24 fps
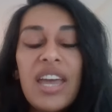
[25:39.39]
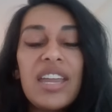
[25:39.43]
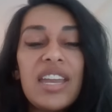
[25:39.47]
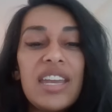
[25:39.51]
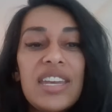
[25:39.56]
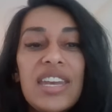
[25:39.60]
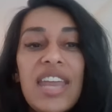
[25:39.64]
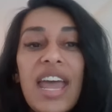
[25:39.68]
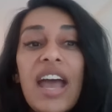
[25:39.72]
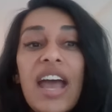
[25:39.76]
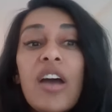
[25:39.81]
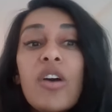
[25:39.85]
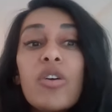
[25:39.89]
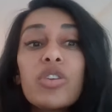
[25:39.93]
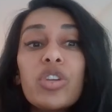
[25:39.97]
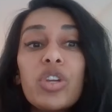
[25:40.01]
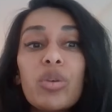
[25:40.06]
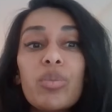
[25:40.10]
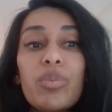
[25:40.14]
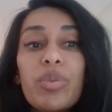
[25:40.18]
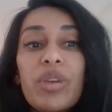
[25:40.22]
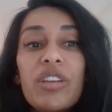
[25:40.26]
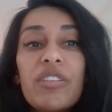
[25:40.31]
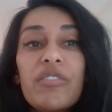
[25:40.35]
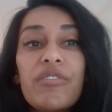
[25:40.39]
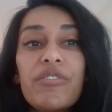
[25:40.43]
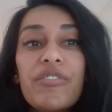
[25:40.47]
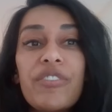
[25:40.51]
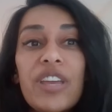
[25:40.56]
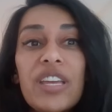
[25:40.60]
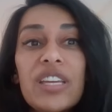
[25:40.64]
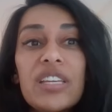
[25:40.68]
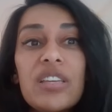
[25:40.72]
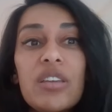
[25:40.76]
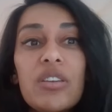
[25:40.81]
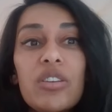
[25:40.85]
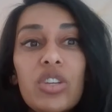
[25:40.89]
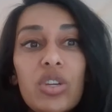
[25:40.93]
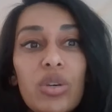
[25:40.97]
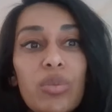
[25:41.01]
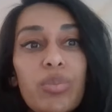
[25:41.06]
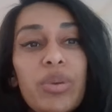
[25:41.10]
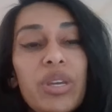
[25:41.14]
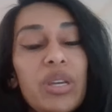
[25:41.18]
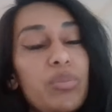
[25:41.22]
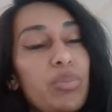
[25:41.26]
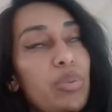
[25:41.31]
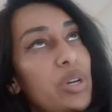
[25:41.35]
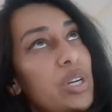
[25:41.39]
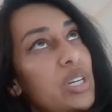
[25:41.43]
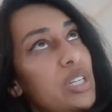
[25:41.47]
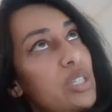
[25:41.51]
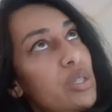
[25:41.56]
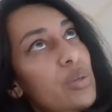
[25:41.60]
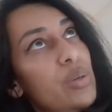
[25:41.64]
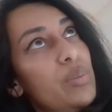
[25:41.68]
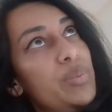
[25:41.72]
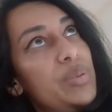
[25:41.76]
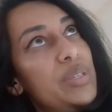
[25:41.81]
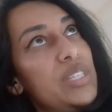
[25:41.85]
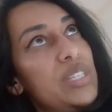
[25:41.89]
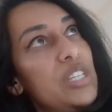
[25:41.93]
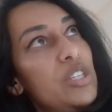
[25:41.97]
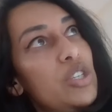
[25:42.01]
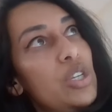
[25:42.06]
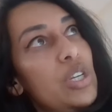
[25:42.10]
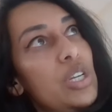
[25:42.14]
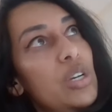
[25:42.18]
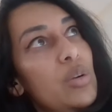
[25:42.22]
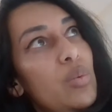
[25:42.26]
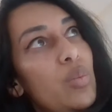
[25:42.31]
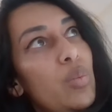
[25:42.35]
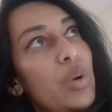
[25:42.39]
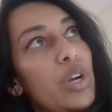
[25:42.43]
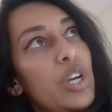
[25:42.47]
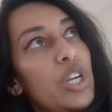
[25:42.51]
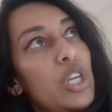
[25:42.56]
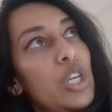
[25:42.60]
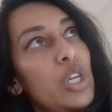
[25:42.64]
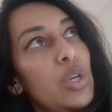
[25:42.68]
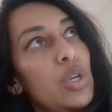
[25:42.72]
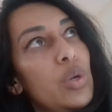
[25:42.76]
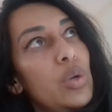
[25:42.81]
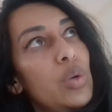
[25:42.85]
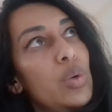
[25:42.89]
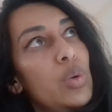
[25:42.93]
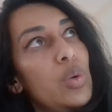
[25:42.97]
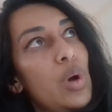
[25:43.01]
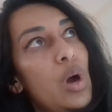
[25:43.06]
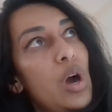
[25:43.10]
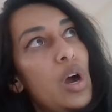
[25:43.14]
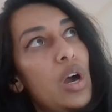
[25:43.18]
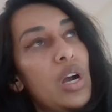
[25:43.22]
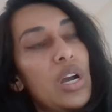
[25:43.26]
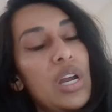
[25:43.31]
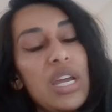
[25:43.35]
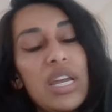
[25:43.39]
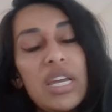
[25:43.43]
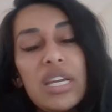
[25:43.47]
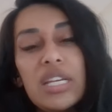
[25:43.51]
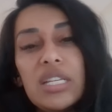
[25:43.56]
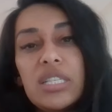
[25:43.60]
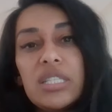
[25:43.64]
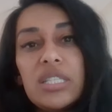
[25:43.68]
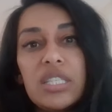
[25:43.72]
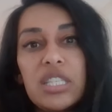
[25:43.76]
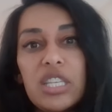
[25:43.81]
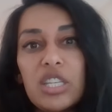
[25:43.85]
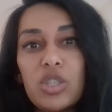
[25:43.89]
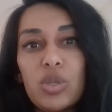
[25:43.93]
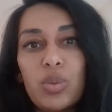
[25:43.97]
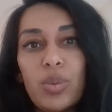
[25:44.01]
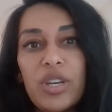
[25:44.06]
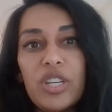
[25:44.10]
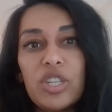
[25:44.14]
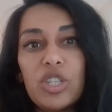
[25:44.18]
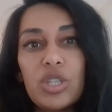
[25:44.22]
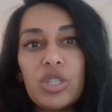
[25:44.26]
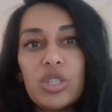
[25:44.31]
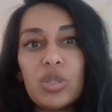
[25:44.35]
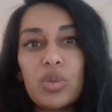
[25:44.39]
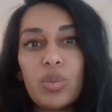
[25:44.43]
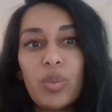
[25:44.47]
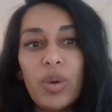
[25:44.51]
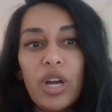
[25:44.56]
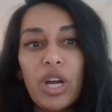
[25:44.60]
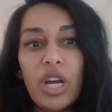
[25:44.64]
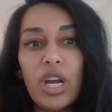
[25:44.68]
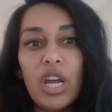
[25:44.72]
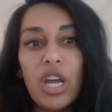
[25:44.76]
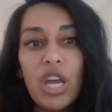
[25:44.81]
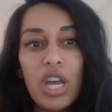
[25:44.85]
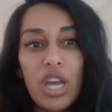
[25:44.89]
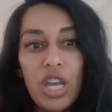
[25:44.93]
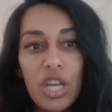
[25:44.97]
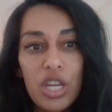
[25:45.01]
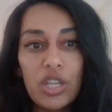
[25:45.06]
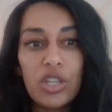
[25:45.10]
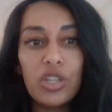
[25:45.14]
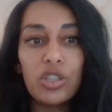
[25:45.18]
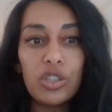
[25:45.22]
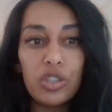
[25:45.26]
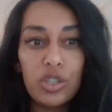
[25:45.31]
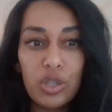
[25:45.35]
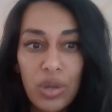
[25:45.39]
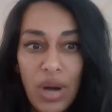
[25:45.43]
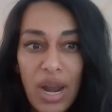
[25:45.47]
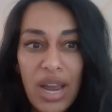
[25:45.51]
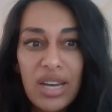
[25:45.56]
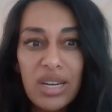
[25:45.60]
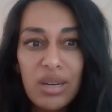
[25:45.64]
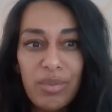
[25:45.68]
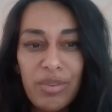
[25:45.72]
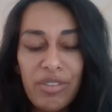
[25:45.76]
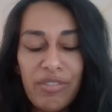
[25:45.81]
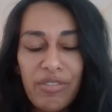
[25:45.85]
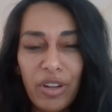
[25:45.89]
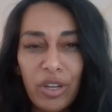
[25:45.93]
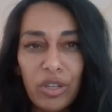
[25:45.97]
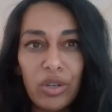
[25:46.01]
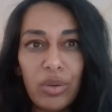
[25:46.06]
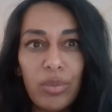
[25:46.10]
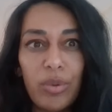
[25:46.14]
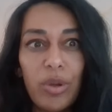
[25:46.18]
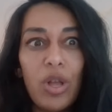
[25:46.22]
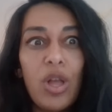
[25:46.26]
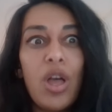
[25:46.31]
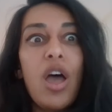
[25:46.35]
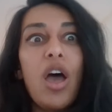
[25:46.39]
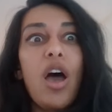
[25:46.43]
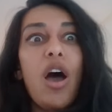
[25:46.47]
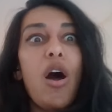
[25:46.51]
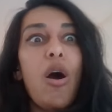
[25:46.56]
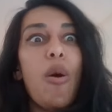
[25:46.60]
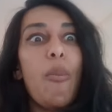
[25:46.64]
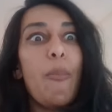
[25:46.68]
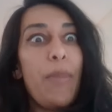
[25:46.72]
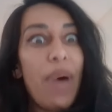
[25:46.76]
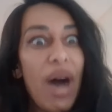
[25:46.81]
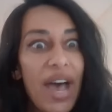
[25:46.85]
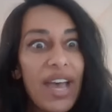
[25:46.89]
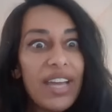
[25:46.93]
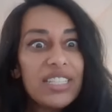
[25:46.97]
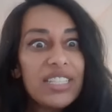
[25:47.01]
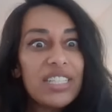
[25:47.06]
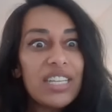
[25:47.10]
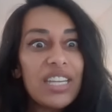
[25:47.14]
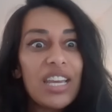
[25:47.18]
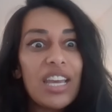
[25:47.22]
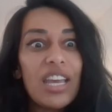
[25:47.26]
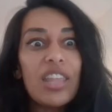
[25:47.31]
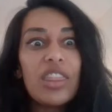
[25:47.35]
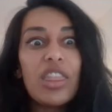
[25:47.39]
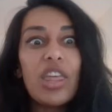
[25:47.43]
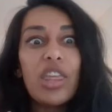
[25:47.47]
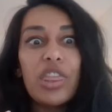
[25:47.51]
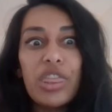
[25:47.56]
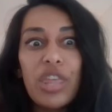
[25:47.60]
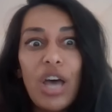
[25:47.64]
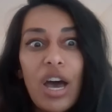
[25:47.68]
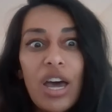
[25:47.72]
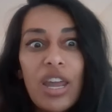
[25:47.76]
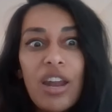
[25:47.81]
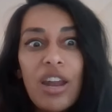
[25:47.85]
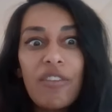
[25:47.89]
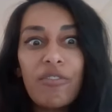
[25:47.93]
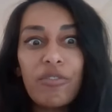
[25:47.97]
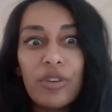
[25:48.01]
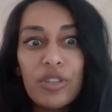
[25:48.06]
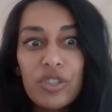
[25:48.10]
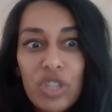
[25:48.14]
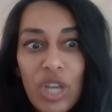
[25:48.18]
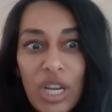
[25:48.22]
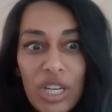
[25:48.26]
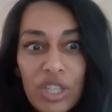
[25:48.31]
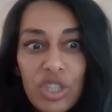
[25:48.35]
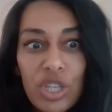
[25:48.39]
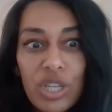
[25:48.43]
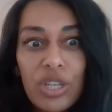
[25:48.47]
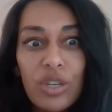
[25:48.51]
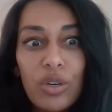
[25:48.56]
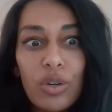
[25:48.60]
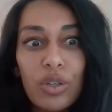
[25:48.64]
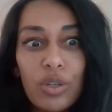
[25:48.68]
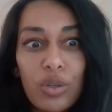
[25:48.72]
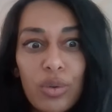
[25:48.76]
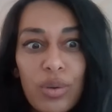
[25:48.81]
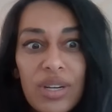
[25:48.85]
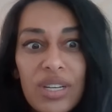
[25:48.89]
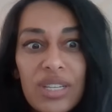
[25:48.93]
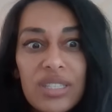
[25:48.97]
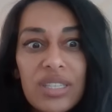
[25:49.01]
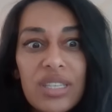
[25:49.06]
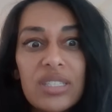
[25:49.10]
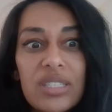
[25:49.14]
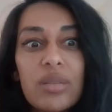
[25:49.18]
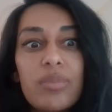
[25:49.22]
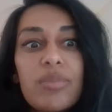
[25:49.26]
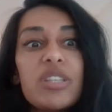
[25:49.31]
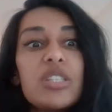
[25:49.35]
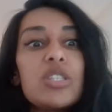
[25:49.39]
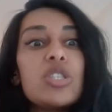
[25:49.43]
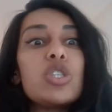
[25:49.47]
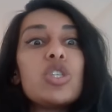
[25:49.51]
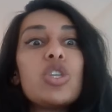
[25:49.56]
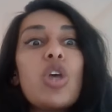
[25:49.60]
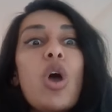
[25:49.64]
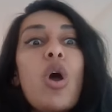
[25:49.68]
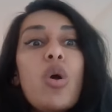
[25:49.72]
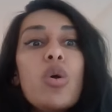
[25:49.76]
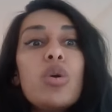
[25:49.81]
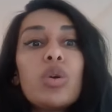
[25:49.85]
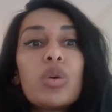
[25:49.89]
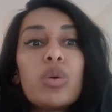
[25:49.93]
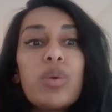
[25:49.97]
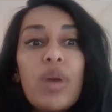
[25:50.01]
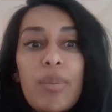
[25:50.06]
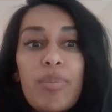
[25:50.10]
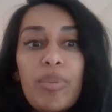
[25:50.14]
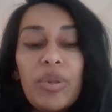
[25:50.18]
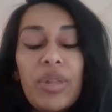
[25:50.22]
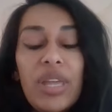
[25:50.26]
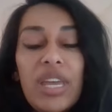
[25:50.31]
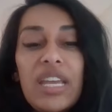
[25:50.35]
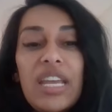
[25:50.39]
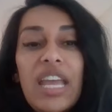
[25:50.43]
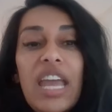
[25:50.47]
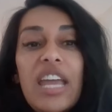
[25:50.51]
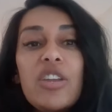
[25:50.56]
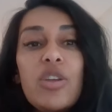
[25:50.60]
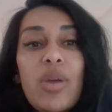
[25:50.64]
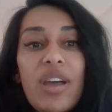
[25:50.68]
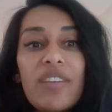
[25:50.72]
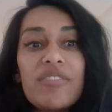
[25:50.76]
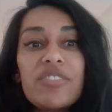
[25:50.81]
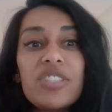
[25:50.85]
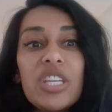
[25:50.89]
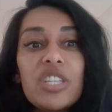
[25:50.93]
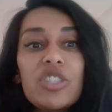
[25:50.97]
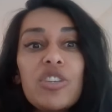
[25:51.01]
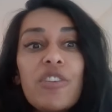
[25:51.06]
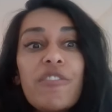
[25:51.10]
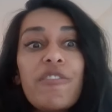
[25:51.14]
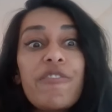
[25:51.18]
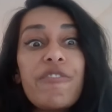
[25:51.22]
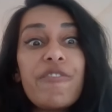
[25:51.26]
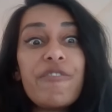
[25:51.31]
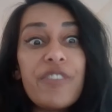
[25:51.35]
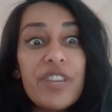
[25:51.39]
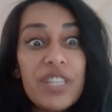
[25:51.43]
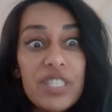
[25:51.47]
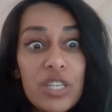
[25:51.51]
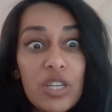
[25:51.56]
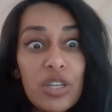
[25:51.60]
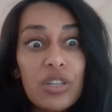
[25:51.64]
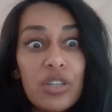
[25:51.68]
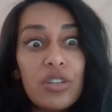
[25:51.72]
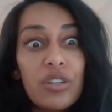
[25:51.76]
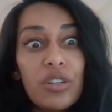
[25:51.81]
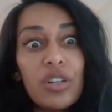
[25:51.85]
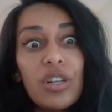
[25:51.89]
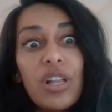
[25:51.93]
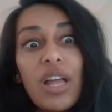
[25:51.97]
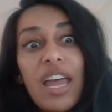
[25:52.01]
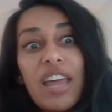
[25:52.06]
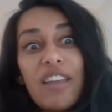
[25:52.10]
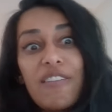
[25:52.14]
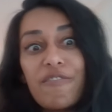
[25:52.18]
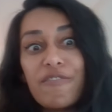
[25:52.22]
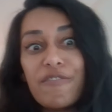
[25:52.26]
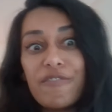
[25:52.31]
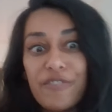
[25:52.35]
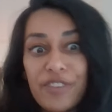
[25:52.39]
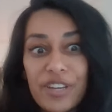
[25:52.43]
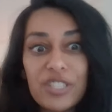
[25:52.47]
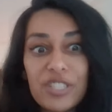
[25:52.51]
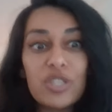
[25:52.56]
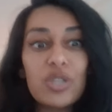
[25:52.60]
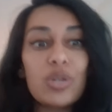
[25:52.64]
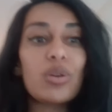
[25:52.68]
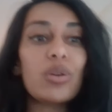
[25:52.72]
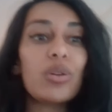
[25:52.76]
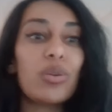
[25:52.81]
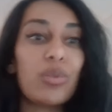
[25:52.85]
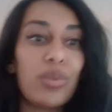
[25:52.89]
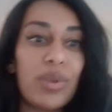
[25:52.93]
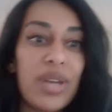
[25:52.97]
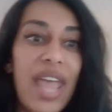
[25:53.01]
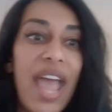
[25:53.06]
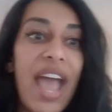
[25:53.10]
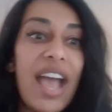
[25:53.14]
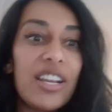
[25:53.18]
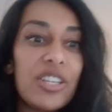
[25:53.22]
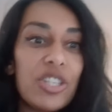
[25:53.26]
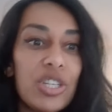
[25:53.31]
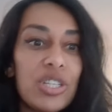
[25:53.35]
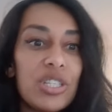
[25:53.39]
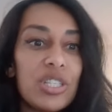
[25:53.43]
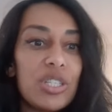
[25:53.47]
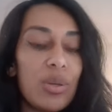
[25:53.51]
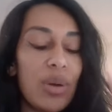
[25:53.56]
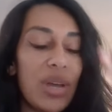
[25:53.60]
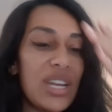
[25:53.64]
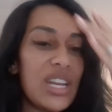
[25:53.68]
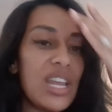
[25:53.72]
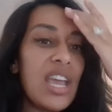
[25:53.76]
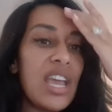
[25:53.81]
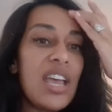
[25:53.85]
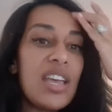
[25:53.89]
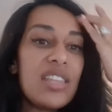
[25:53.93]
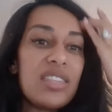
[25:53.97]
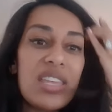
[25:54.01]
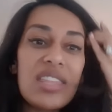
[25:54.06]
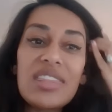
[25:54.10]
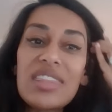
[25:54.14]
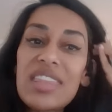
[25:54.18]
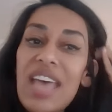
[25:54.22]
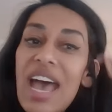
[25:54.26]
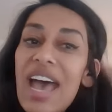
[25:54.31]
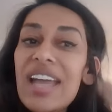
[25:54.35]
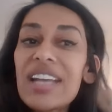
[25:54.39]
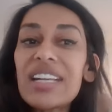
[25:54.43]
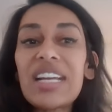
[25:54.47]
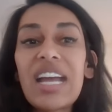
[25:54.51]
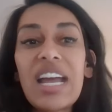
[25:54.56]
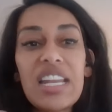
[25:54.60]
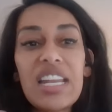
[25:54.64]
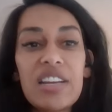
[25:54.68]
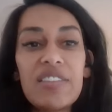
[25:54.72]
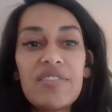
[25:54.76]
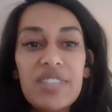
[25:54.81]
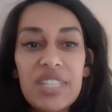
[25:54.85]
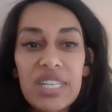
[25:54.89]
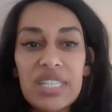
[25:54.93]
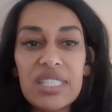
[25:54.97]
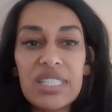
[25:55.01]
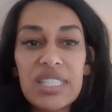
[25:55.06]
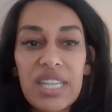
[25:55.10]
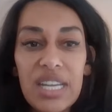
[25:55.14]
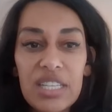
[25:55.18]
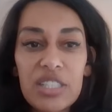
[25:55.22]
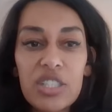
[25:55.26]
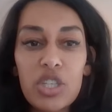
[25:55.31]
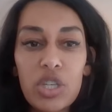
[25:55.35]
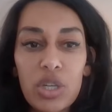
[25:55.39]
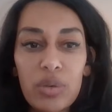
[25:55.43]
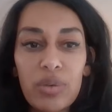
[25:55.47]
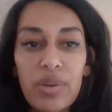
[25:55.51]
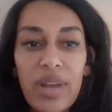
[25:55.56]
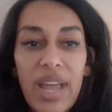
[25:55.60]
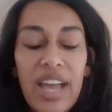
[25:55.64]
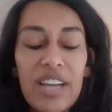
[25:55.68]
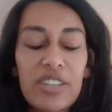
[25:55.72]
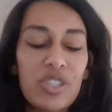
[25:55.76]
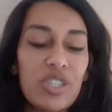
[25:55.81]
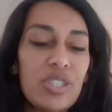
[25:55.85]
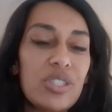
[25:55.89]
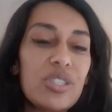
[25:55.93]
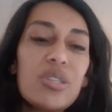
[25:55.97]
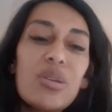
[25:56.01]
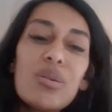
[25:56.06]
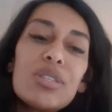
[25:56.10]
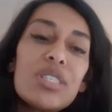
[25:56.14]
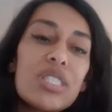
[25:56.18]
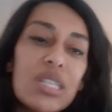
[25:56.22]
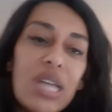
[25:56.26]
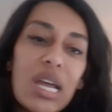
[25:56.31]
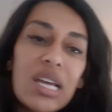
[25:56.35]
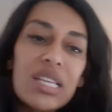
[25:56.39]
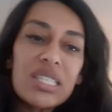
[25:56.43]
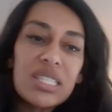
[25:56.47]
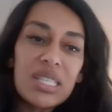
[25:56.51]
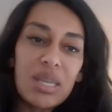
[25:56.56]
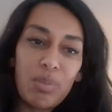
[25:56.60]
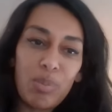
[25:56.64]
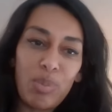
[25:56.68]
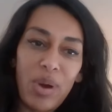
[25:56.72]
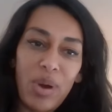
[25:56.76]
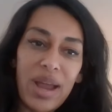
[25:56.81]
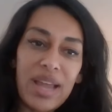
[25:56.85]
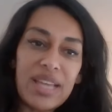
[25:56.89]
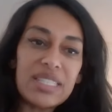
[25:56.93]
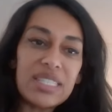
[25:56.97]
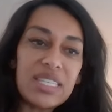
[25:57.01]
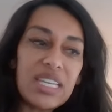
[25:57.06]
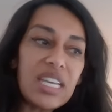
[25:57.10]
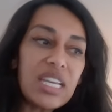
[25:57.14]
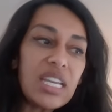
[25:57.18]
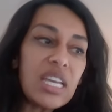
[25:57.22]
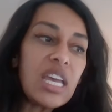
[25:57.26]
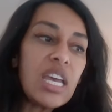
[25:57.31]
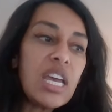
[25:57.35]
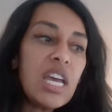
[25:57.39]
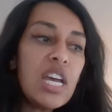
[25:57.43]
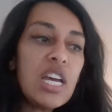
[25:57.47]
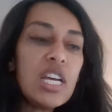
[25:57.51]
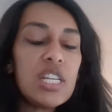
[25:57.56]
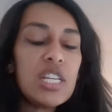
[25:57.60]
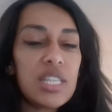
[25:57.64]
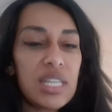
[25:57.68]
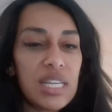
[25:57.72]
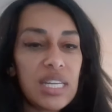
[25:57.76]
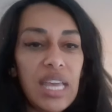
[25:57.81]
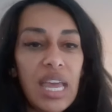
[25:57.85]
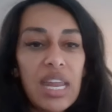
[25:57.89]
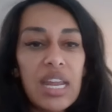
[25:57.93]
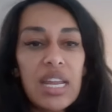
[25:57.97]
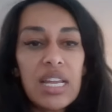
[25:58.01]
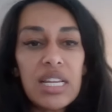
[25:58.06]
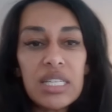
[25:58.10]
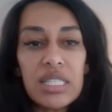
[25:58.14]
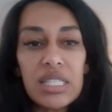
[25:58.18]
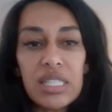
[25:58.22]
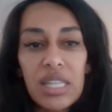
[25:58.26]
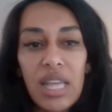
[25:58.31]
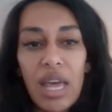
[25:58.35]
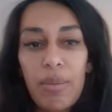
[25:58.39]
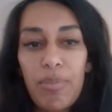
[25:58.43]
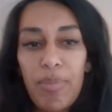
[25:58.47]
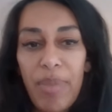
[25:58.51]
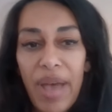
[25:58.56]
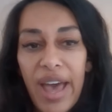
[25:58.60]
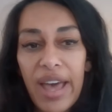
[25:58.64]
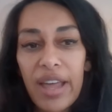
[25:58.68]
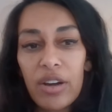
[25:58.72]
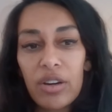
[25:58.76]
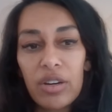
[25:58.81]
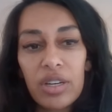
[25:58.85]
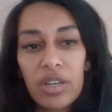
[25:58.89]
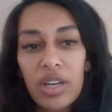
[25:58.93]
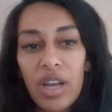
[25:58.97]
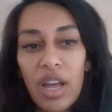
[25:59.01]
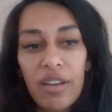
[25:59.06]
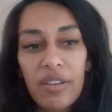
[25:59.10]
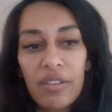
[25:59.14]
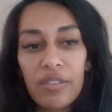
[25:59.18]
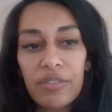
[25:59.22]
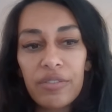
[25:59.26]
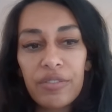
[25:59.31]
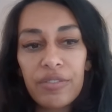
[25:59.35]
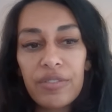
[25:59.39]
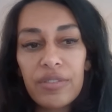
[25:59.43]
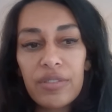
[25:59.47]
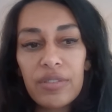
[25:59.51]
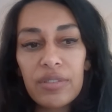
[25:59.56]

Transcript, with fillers: And now you're being put into a position where you are in situations where you're trying to be vulnerable, but the thought of rejection or criticism is so crippling and you have such a physical and visceral reaction to it that that kind of dictates your reaction. So it's not surprising to get into that pattern of,